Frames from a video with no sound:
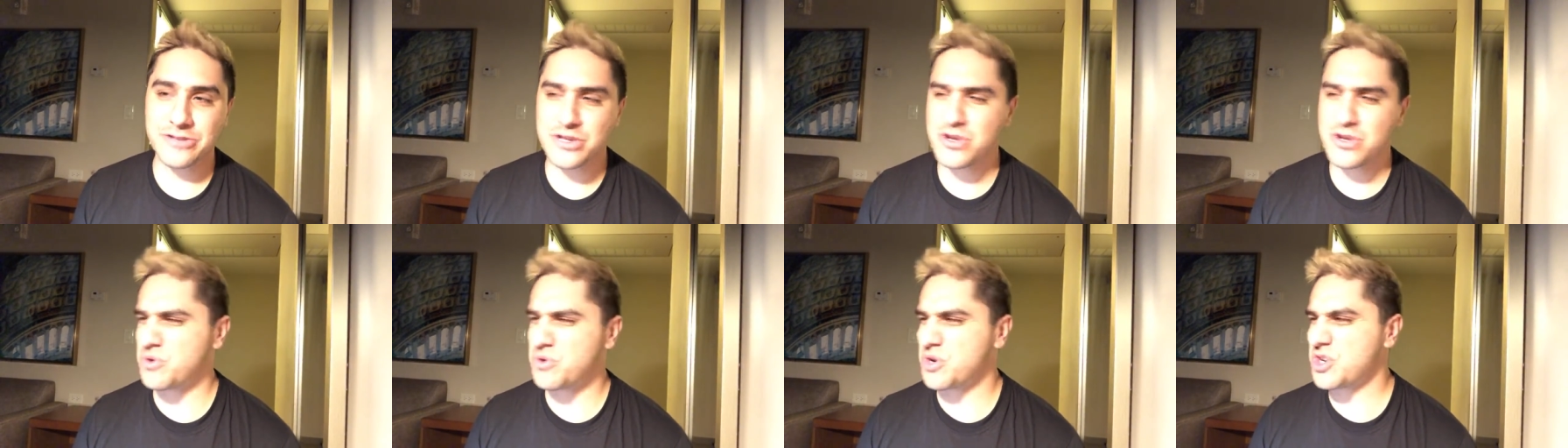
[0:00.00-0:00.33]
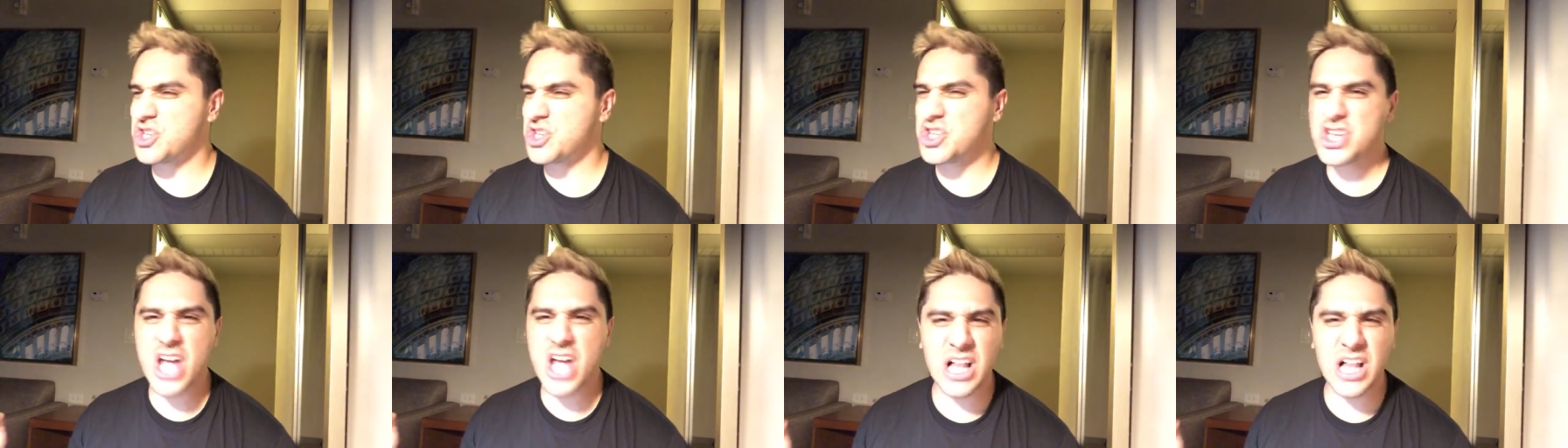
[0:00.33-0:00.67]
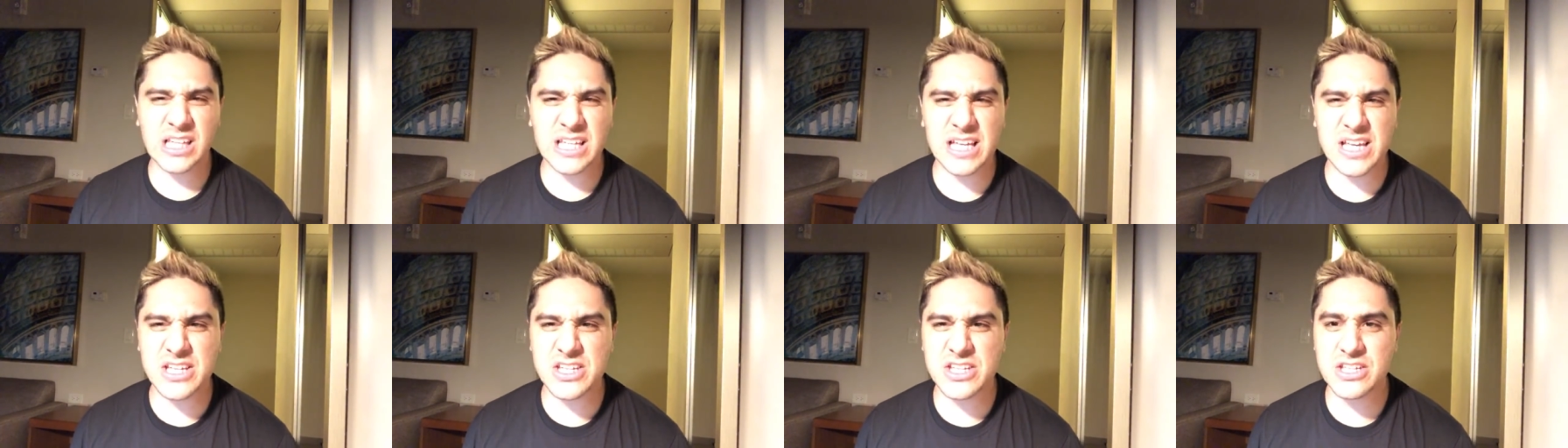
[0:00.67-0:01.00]
You were
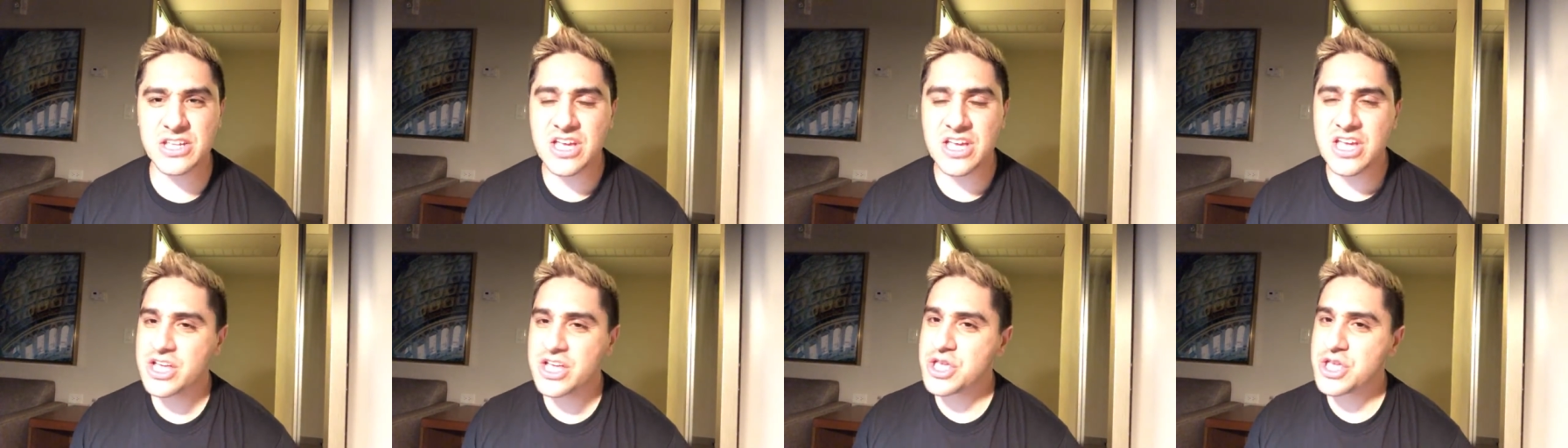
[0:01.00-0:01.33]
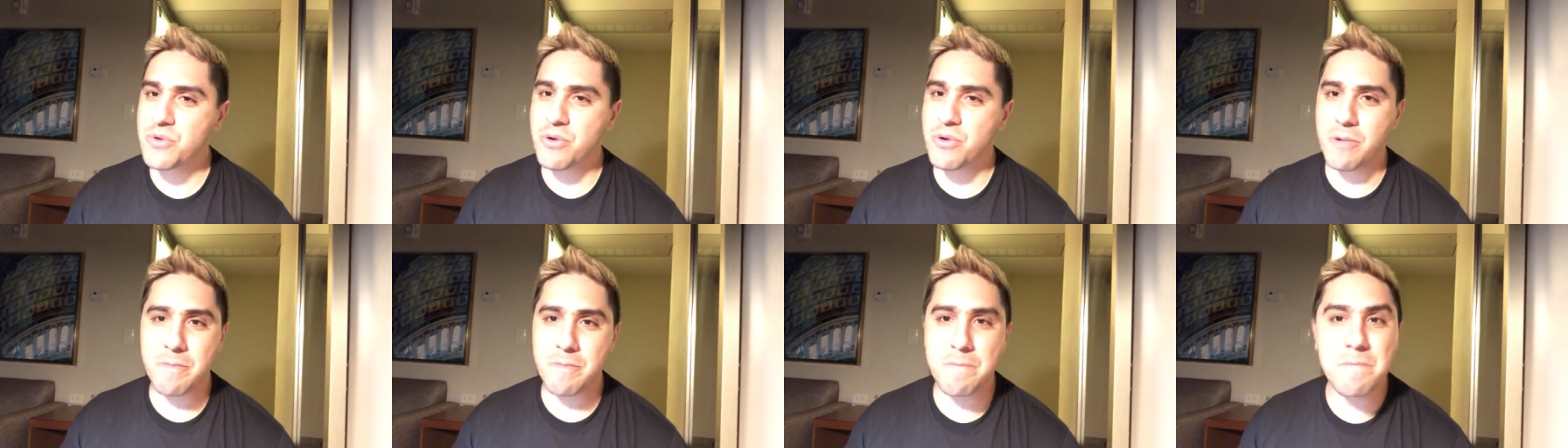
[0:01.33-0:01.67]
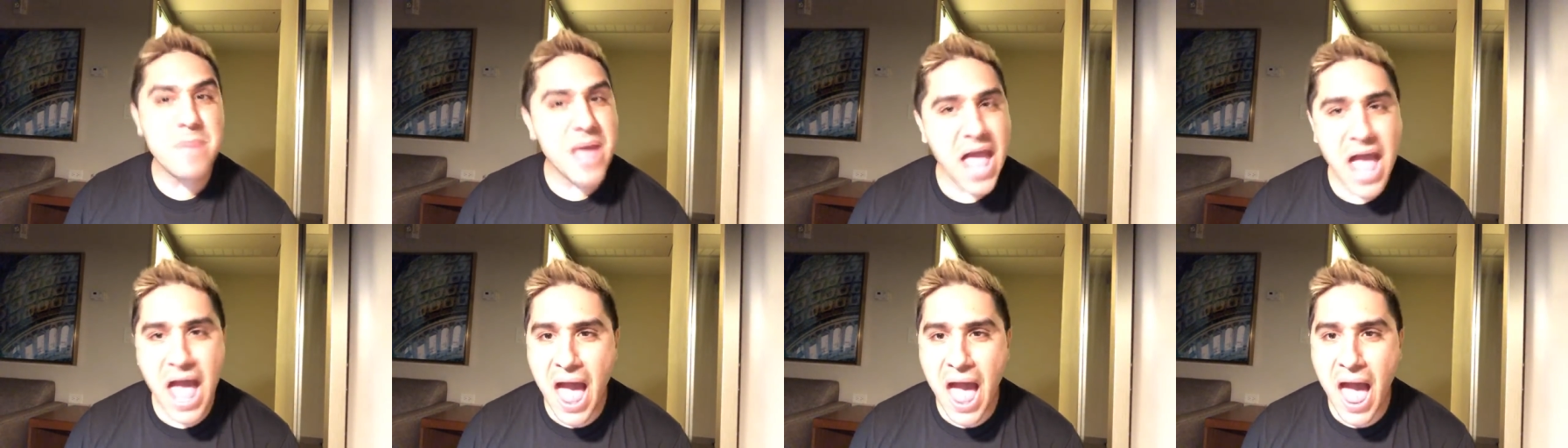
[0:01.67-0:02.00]
jealous. You were
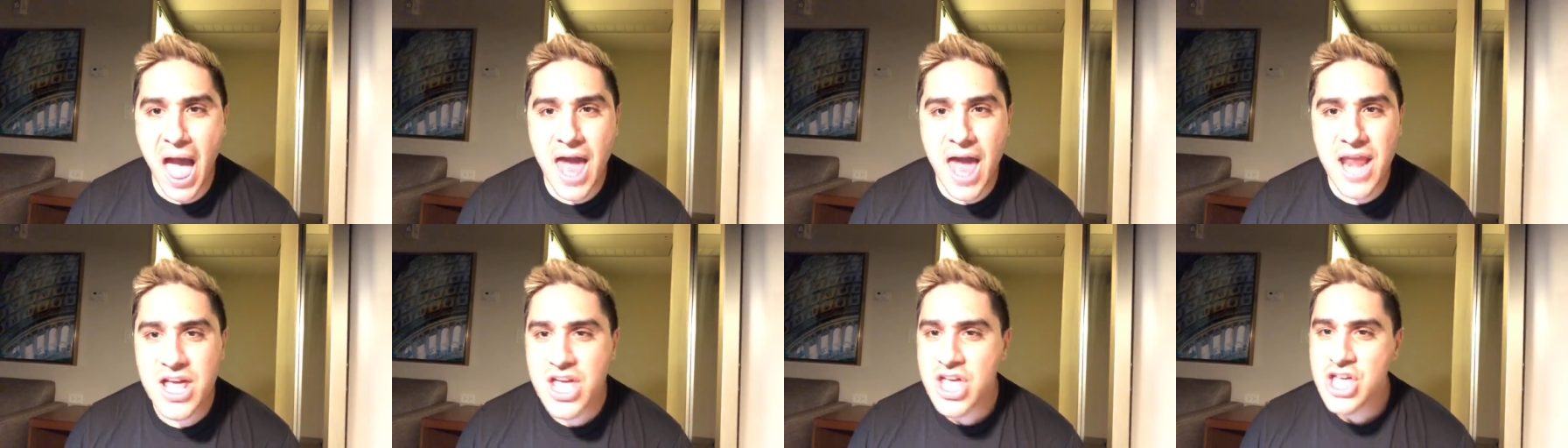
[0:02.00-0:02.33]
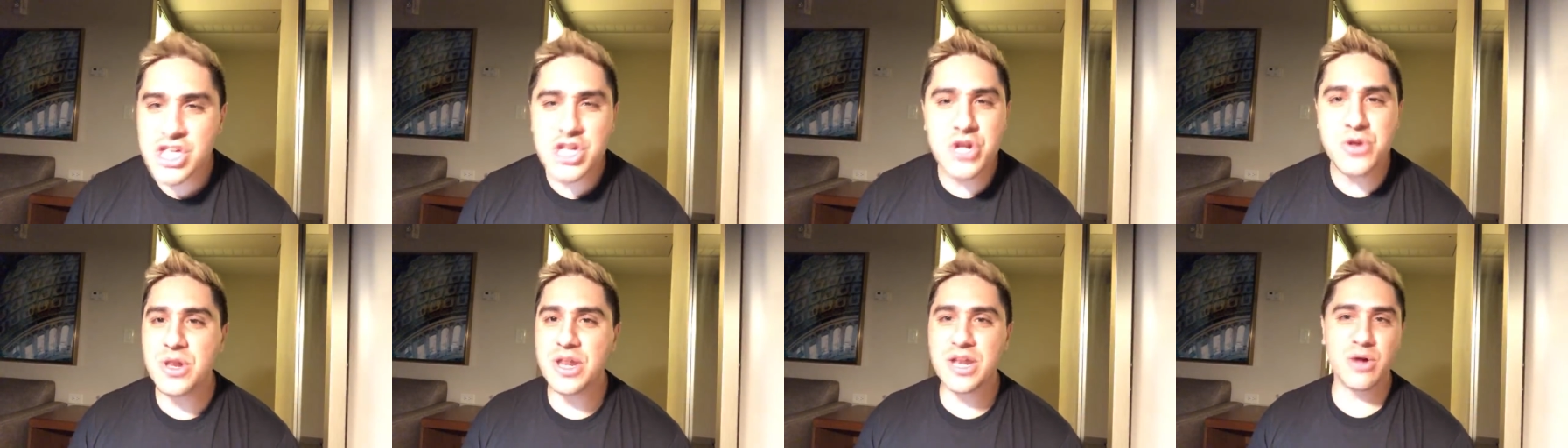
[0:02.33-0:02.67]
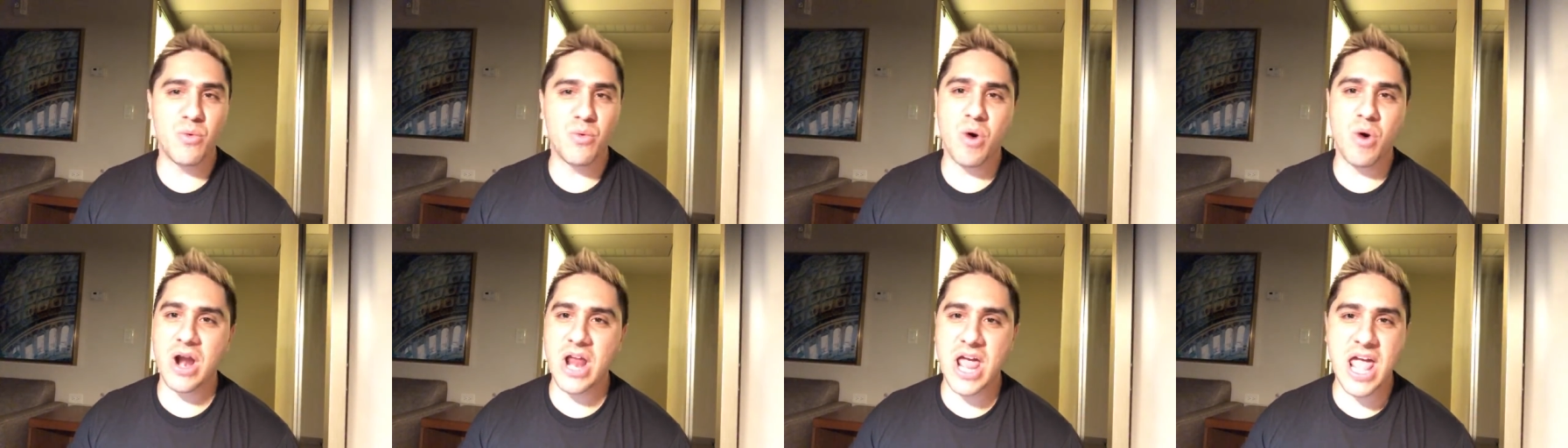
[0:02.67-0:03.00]
mad. You didn't
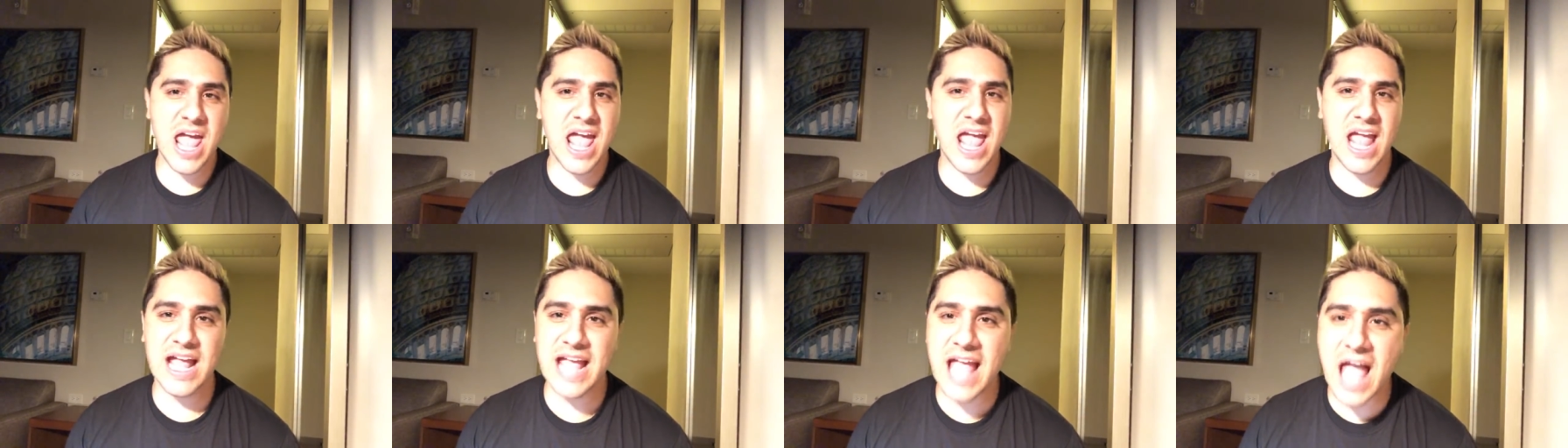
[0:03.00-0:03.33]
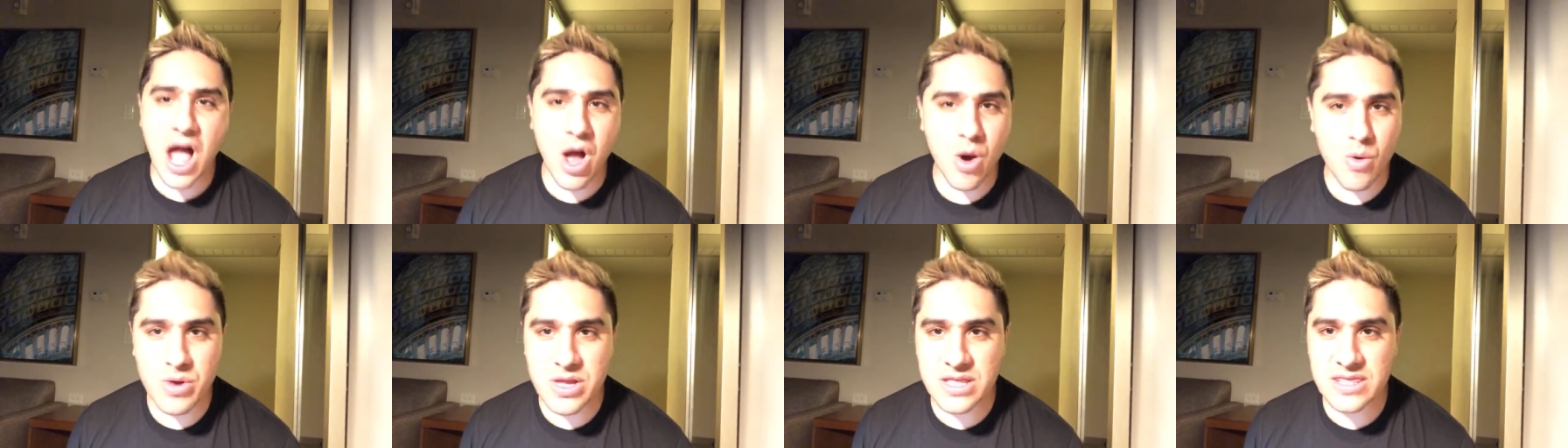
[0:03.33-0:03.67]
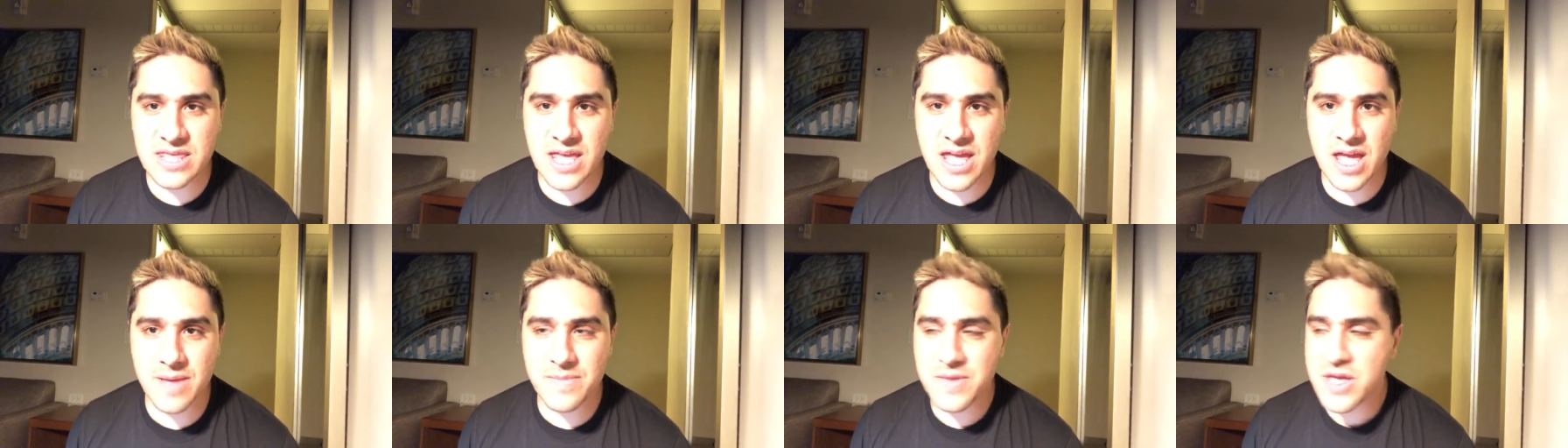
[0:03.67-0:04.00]
want to hang out with
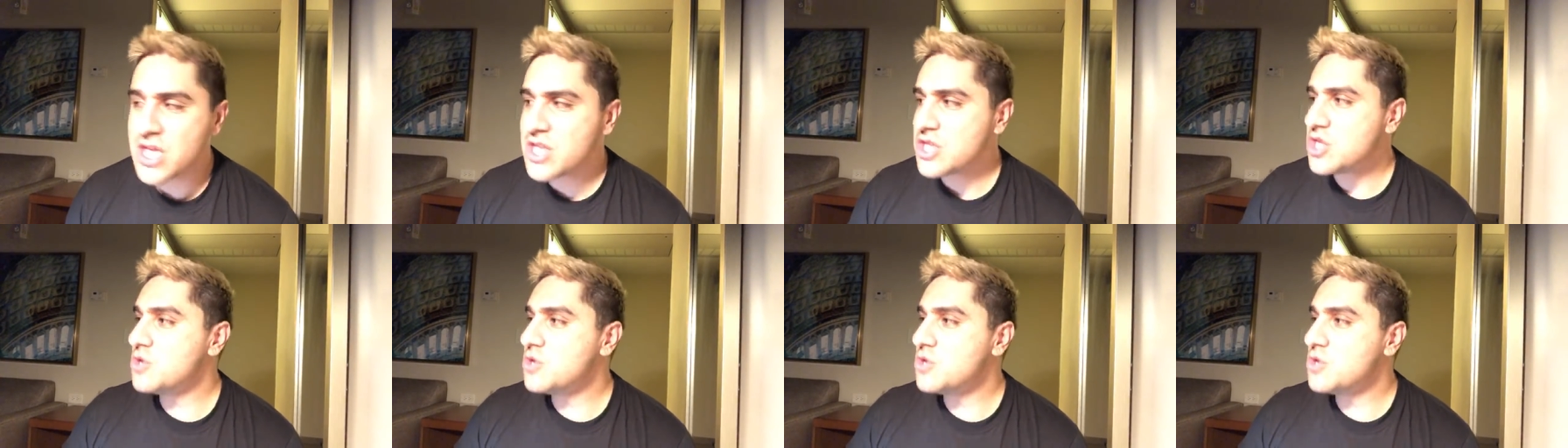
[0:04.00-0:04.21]
them.